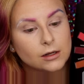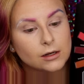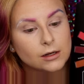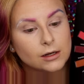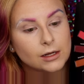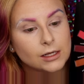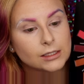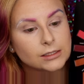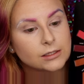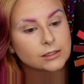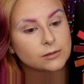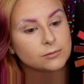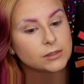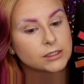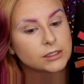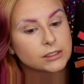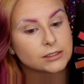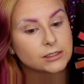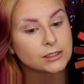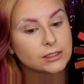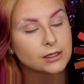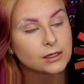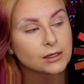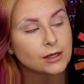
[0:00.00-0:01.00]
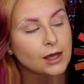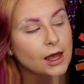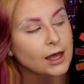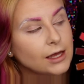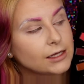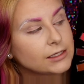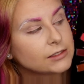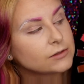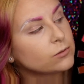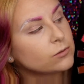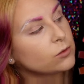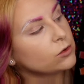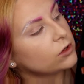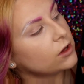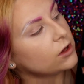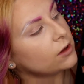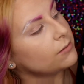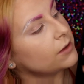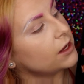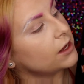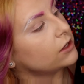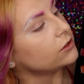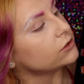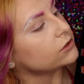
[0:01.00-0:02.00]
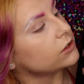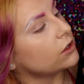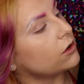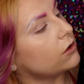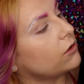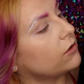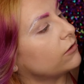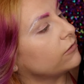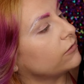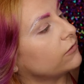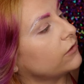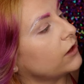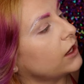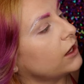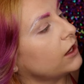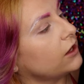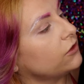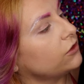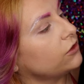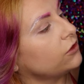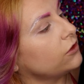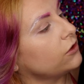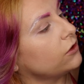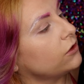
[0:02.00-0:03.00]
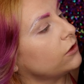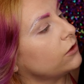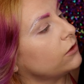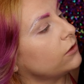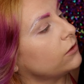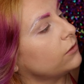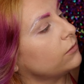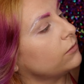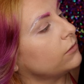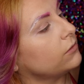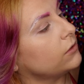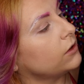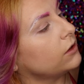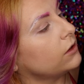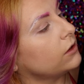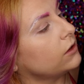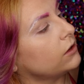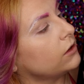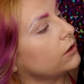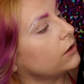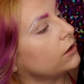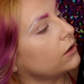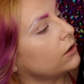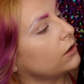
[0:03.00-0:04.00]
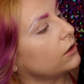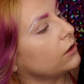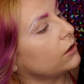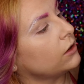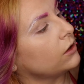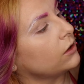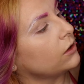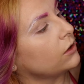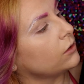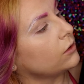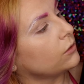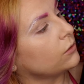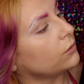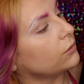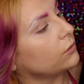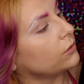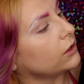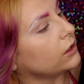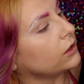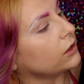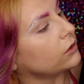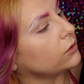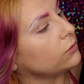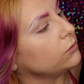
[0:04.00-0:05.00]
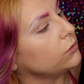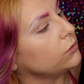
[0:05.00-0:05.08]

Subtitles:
Next I'm mixing a small amount of Anthem with